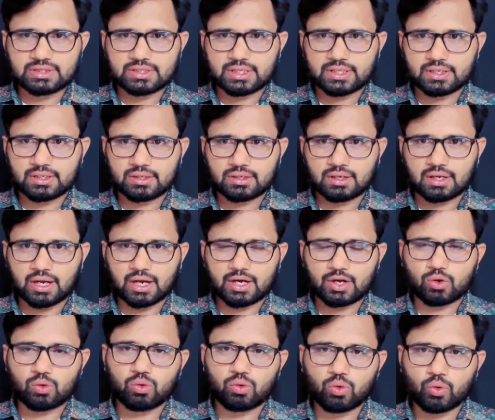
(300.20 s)
thing
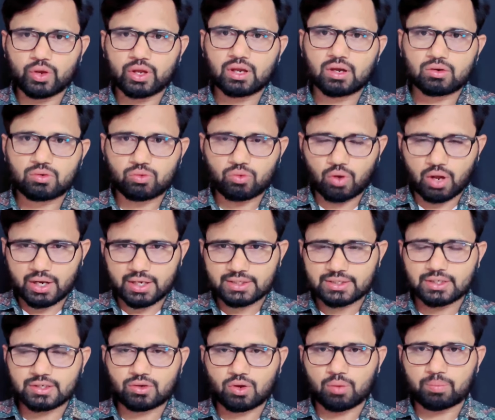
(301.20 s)
and going to another
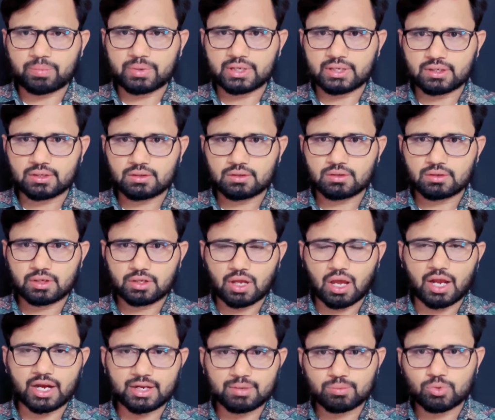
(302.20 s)
topic
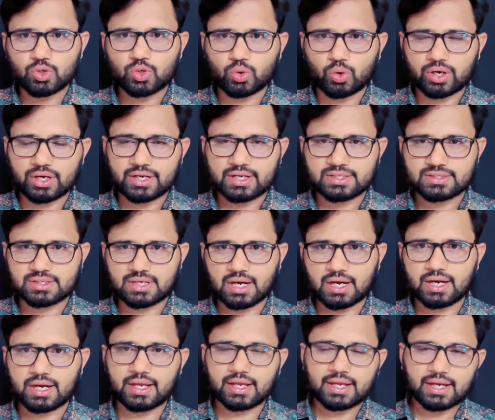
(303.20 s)
unable to understand,
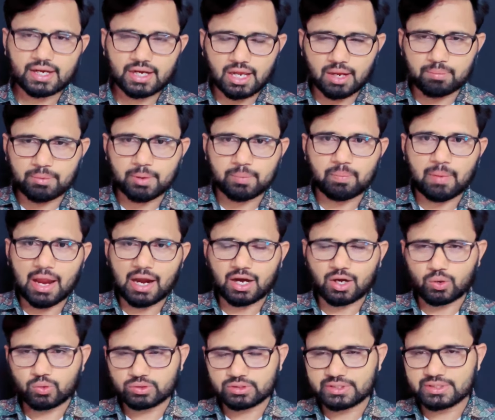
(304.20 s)
again coming back
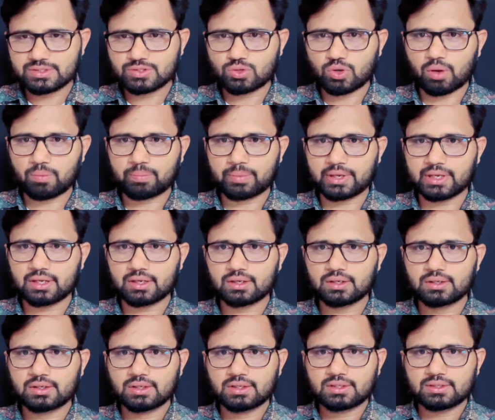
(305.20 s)
to this topic,
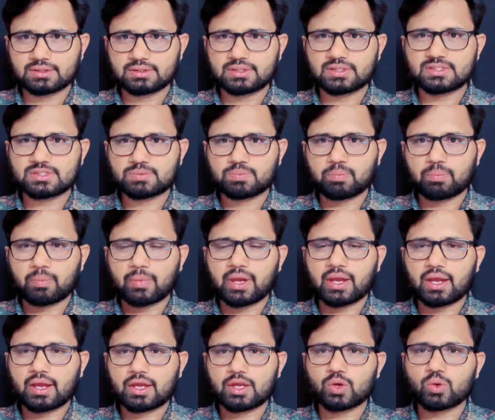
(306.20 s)
this
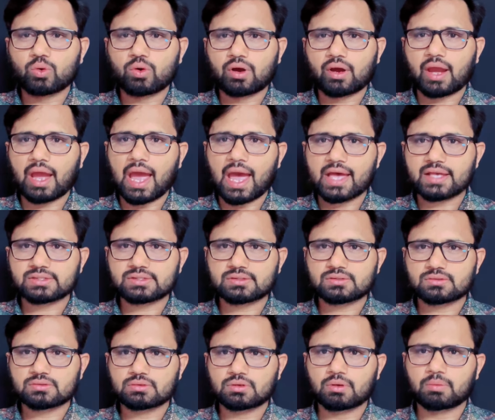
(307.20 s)
make you cash,
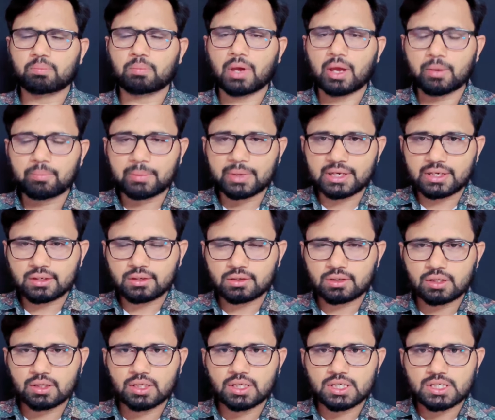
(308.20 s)
I mean
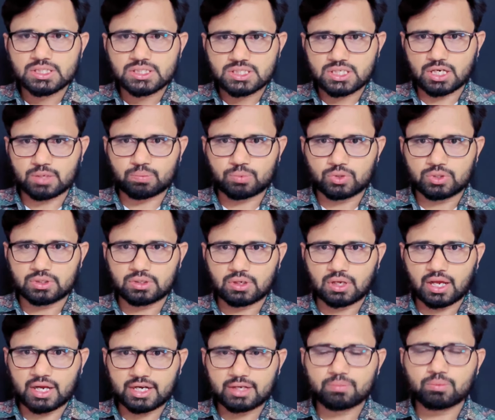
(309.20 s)
trouble,
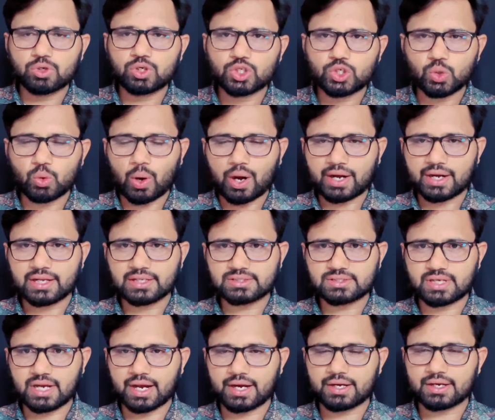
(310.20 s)
unable to
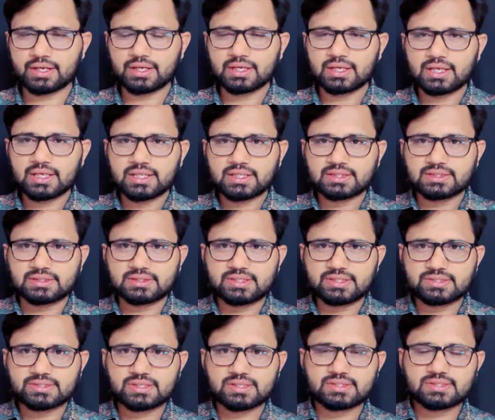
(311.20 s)
understand.
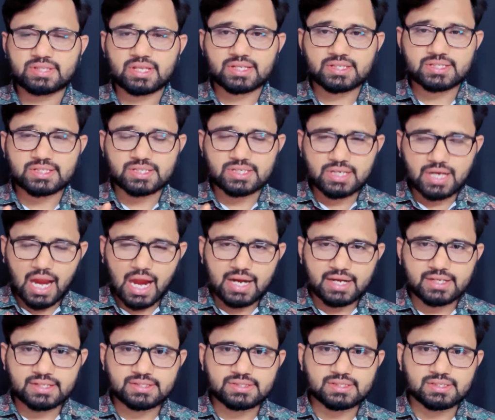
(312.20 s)
This is the
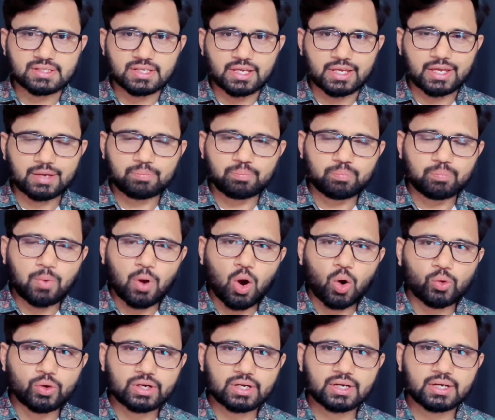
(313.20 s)
strategy
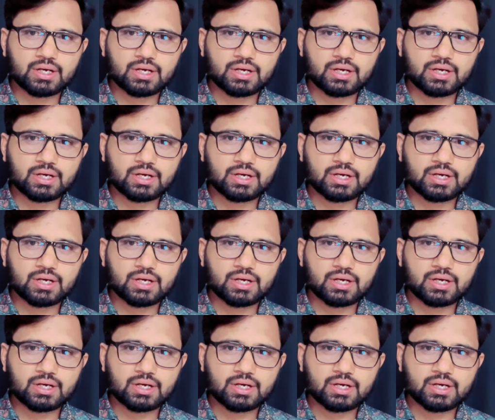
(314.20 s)
about